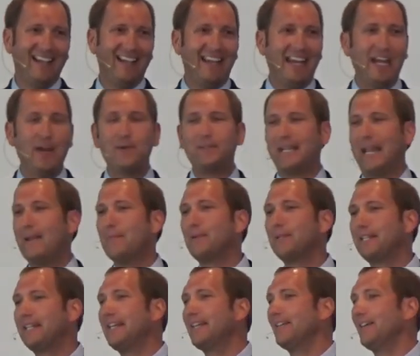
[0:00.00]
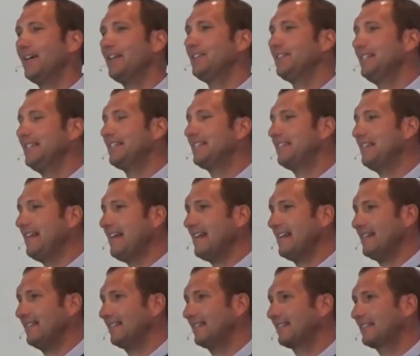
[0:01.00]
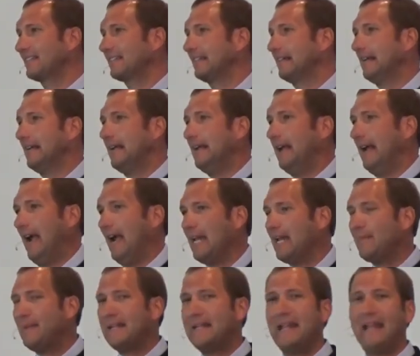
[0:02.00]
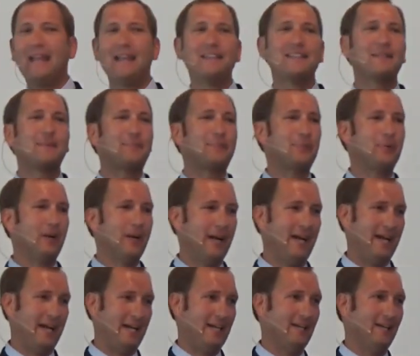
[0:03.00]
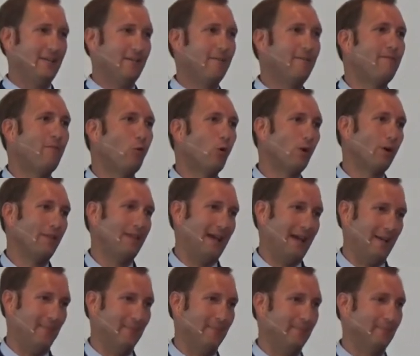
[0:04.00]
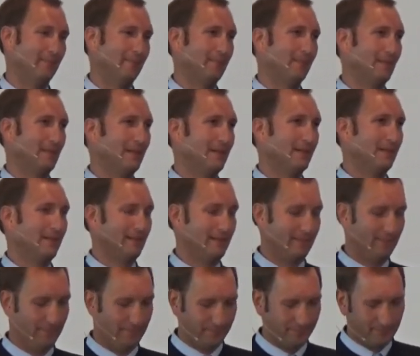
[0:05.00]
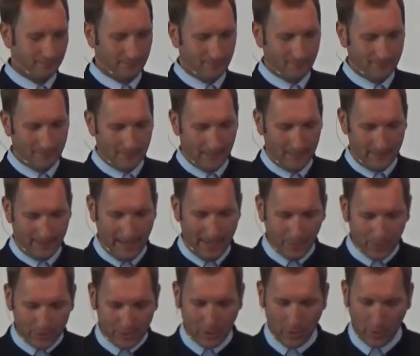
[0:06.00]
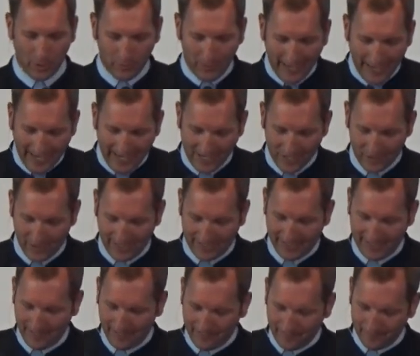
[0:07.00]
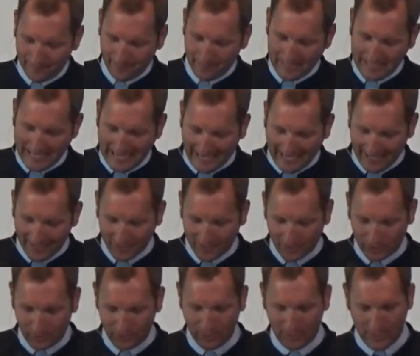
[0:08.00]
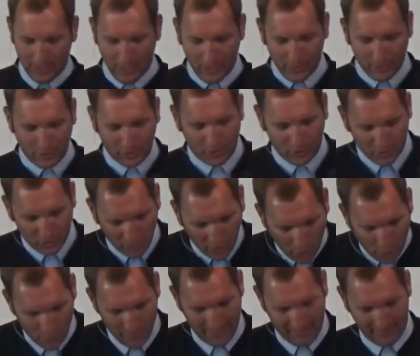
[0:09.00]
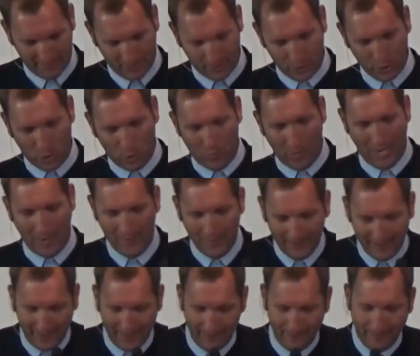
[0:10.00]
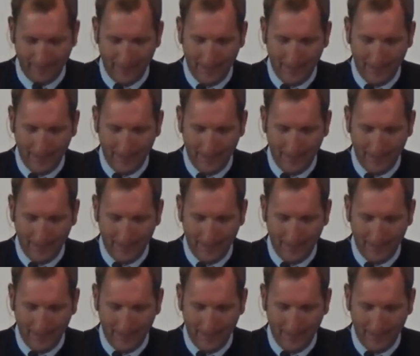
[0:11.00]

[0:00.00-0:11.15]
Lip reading: He was able to get onto his knees. And he began to pray for them. They were so enraged that they began to stone him, to do away with him.